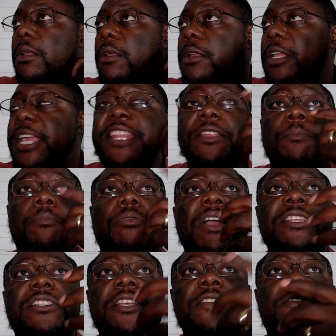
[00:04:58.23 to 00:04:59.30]
In the
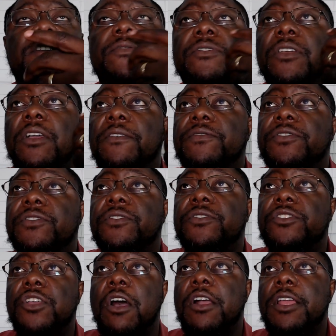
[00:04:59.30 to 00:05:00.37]
process of
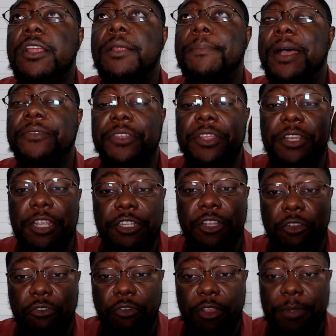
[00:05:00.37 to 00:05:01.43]
talking about the
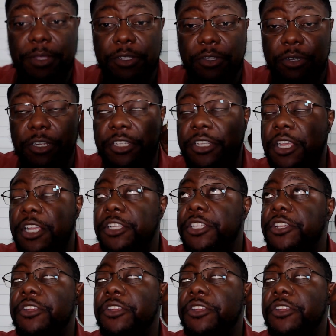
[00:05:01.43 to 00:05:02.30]
disagreements or discussing your